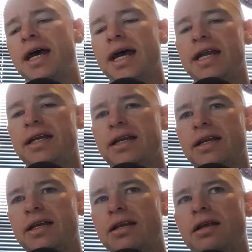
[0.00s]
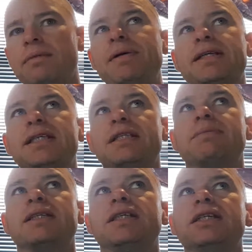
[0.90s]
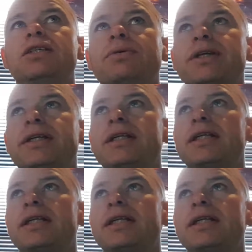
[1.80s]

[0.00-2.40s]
And about 6 months into it,